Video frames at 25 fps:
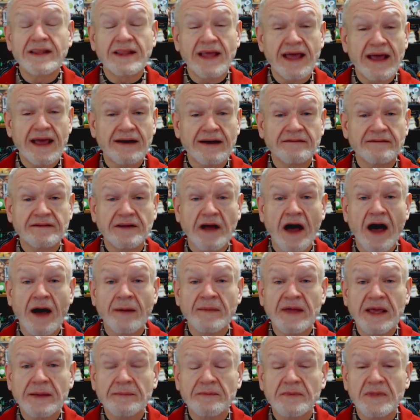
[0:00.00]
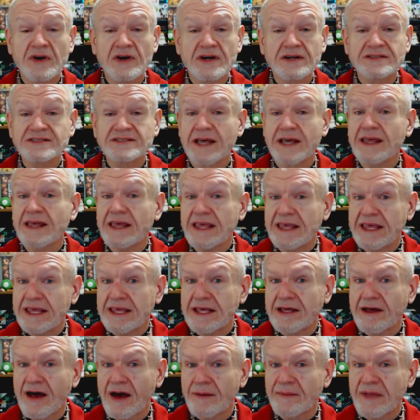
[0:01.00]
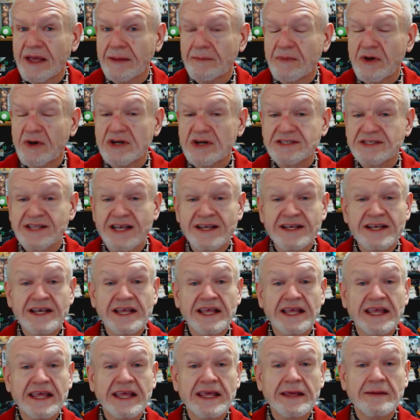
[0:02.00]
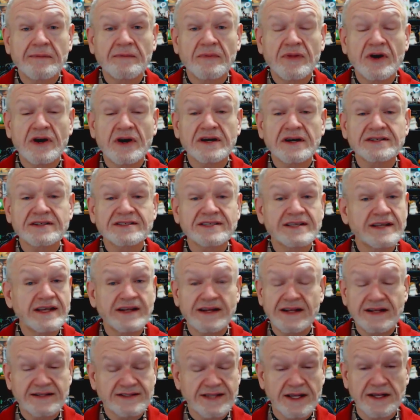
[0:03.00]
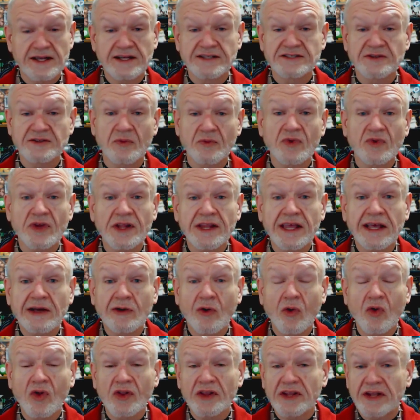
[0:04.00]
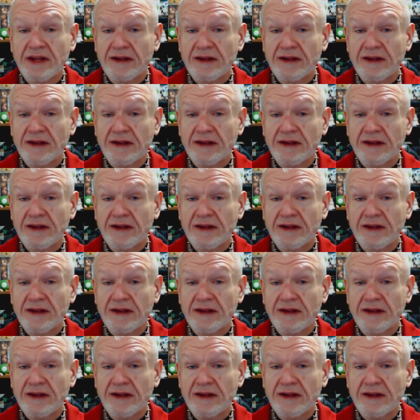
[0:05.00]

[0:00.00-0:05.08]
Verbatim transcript: They have comic books, e-comic books, e-books, and it's it's really cool.